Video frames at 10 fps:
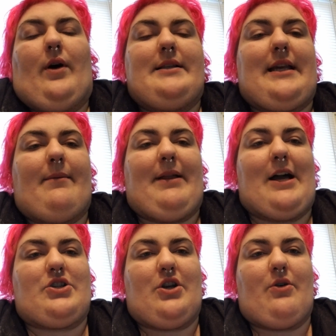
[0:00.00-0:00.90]
It's like a
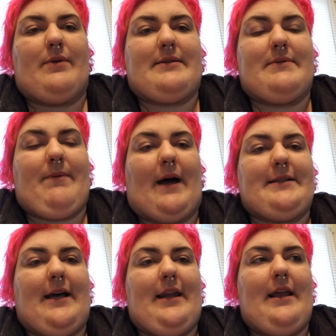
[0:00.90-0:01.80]
black shirt with some spots
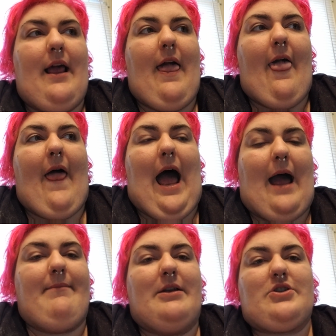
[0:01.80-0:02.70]
on it.
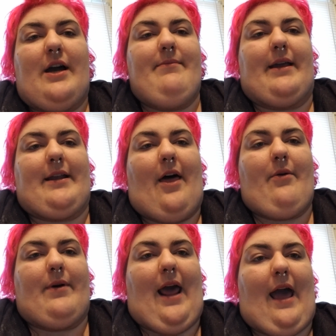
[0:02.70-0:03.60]
I may try and make another
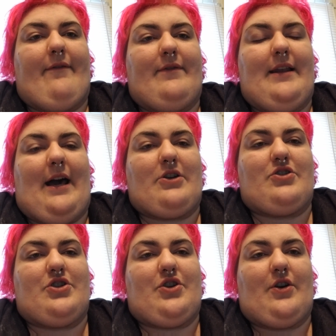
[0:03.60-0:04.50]
one. I have an
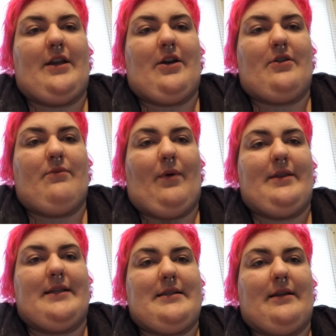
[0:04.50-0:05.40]
extra shirt here, one
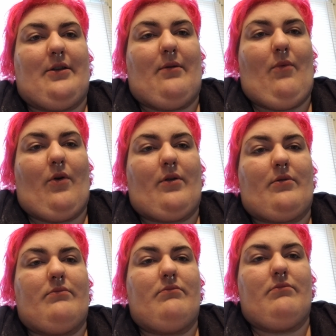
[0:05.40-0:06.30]
that's a little more
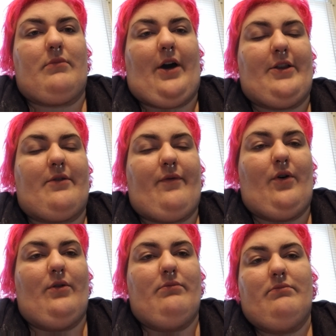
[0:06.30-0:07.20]

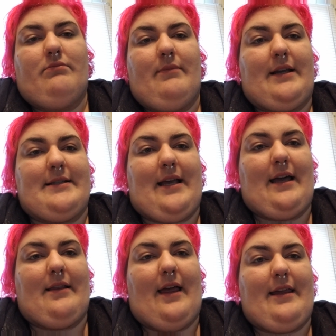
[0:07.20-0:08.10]
colorful because I
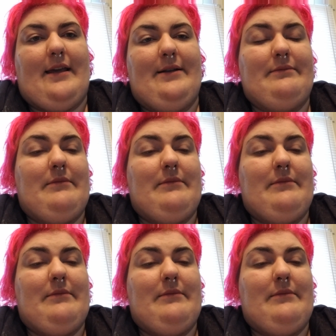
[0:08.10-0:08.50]
like it.